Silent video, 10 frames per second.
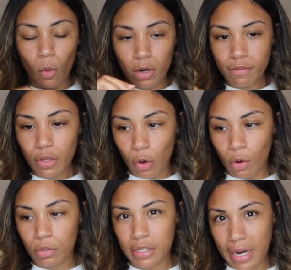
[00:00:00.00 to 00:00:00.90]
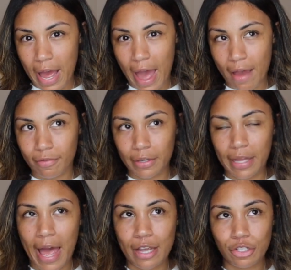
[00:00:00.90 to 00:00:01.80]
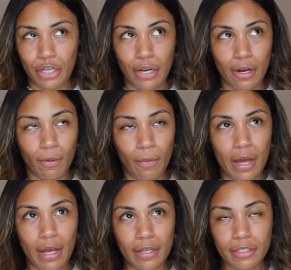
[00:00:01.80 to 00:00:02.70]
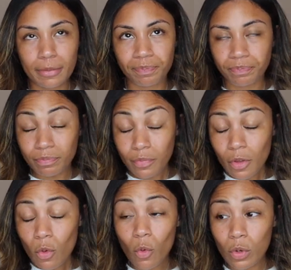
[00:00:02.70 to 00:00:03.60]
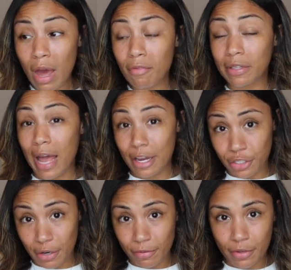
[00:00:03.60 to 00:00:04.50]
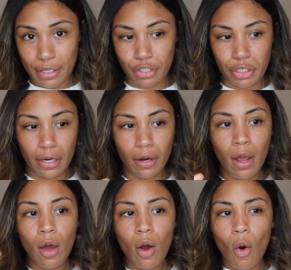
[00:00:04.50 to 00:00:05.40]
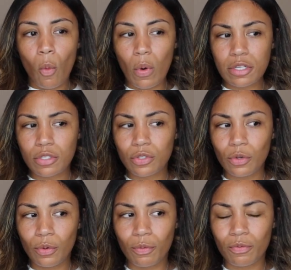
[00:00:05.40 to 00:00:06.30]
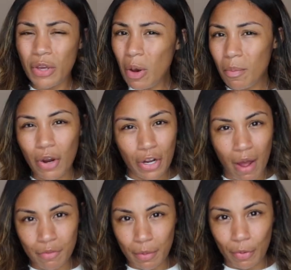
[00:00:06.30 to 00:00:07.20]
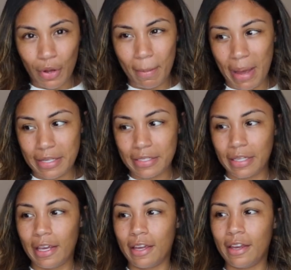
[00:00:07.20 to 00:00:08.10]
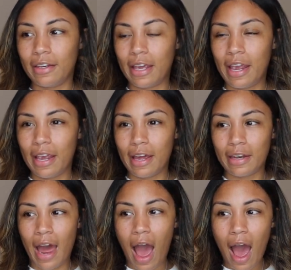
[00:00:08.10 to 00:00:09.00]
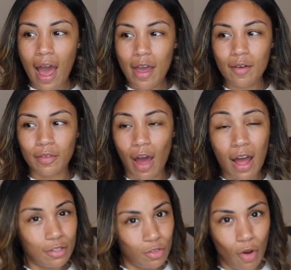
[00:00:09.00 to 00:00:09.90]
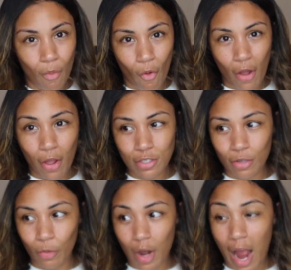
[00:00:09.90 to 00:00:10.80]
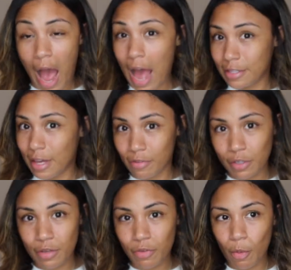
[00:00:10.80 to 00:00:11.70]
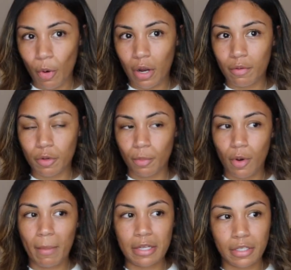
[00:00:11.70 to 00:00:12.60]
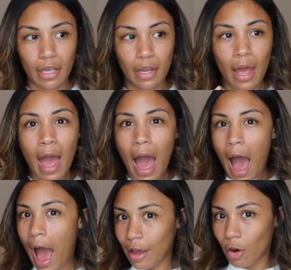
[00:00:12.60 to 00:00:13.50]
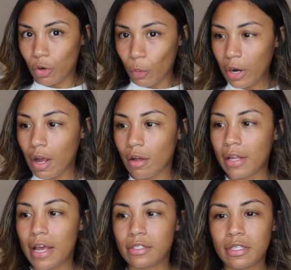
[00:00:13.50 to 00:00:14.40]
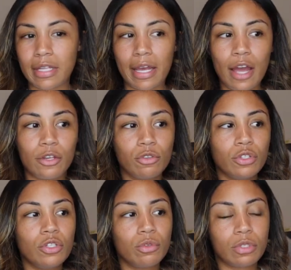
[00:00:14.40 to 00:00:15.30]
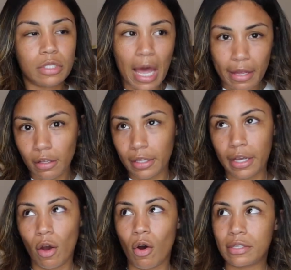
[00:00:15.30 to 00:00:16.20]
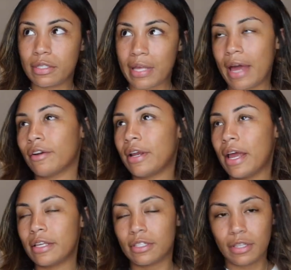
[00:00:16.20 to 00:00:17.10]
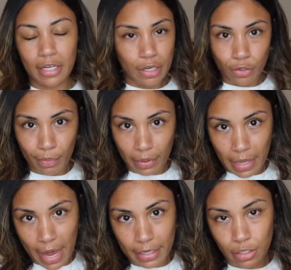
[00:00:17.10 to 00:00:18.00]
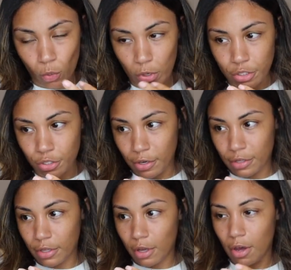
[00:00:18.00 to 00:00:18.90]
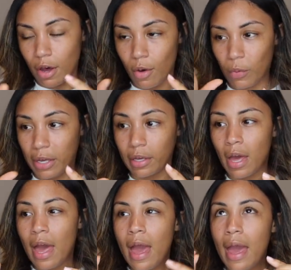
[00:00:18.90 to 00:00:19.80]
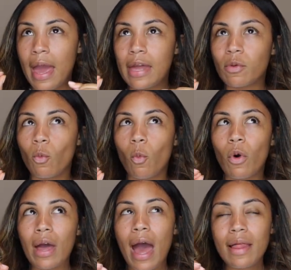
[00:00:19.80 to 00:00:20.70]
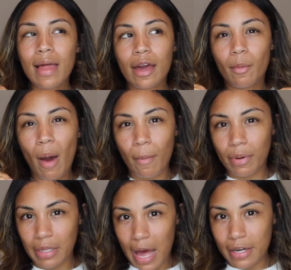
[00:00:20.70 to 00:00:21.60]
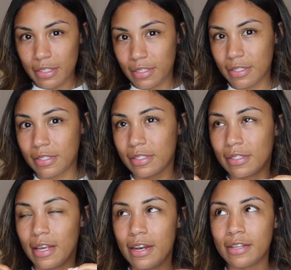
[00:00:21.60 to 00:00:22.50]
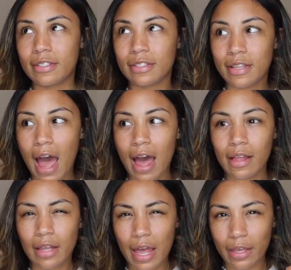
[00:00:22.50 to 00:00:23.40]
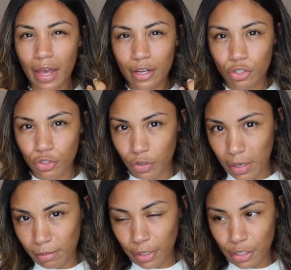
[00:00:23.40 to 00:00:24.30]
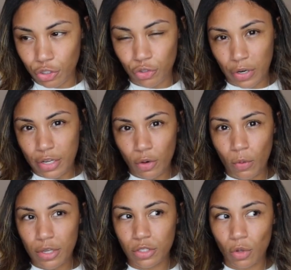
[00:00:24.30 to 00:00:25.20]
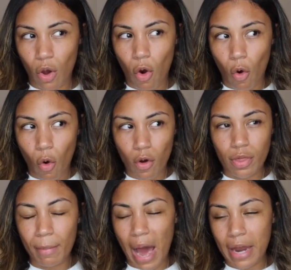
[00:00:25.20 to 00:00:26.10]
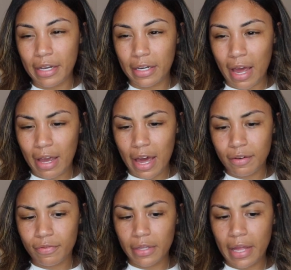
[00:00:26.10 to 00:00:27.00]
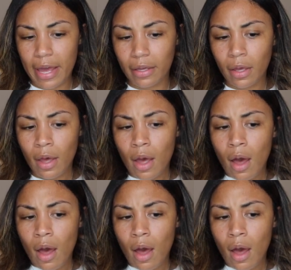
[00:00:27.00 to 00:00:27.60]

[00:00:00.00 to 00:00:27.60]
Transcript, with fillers: one of the goals that I had for last year was, well, not for last year, for this year, was to feel more comfortable in my skin. And I have gotten to a point to where I definitely feel more comfortable in my skin. I go to workout classes. Like I usually do cycling on Saturdays, and then I do Pilates once during the uh, week. And what I like about Pilates is it is not like extremely strenuous on the body. And I kind of feel like